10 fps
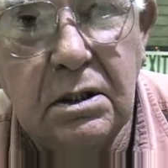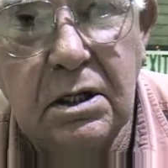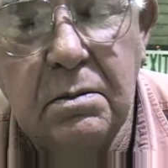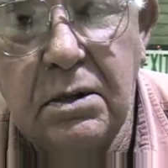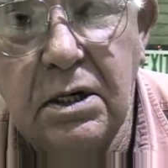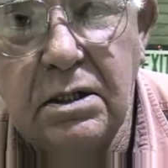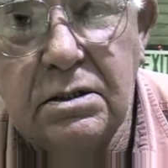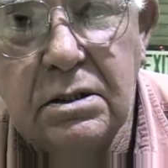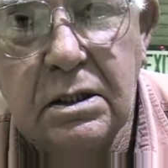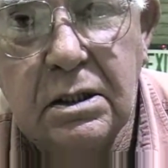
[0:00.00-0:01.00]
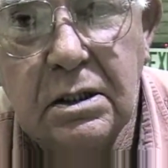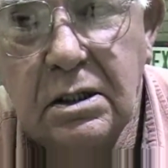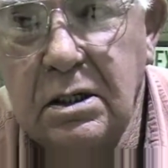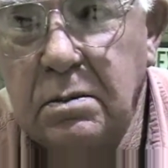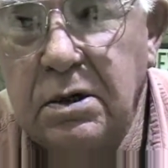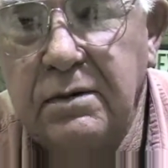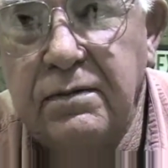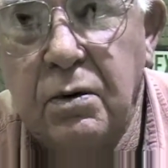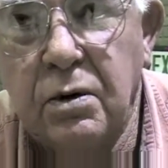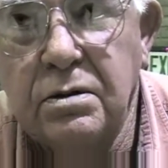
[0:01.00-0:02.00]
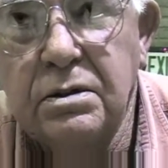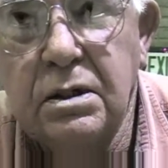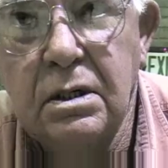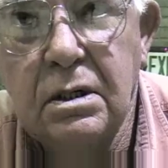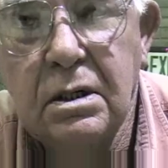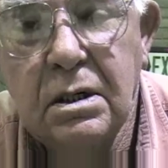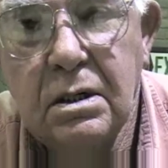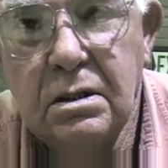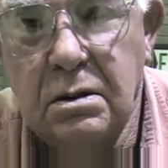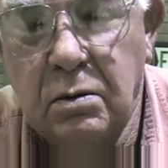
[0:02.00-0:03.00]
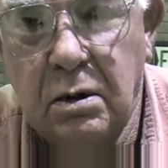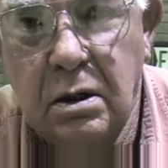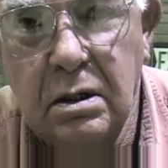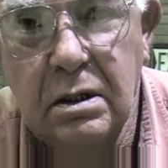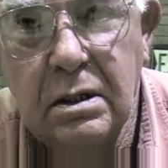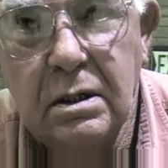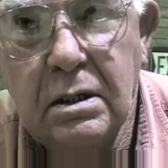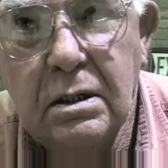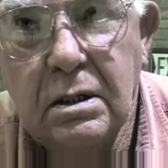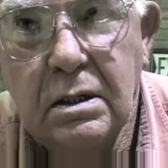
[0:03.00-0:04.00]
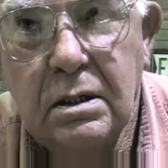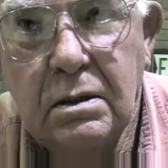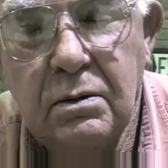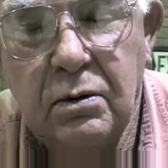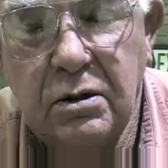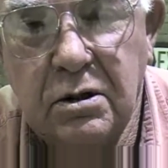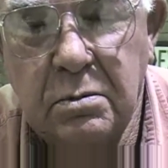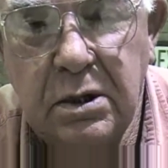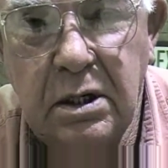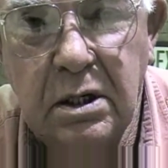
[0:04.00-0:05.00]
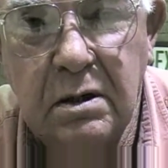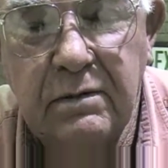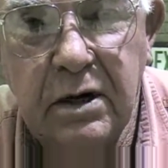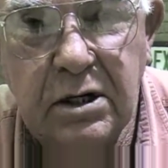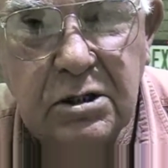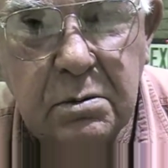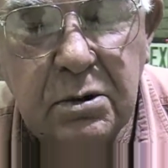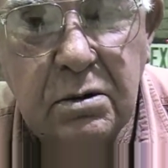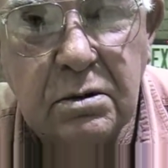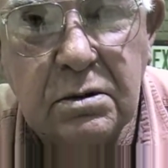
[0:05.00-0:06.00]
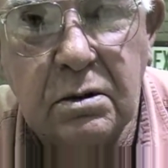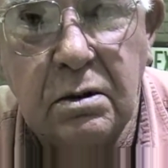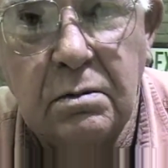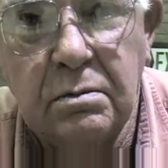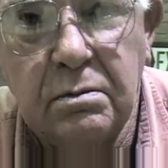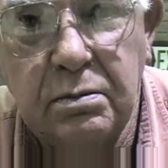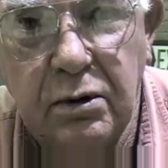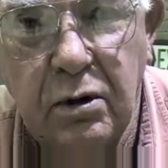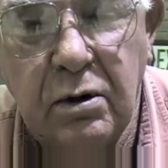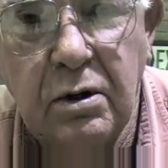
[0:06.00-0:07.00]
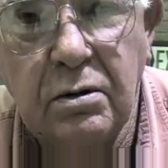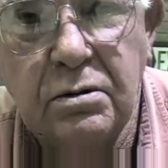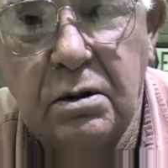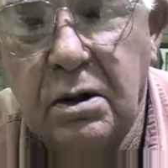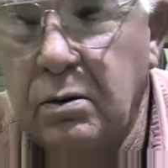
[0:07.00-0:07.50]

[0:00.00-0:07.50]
inmates can be forced to work, whether it be in the vegetables or produce or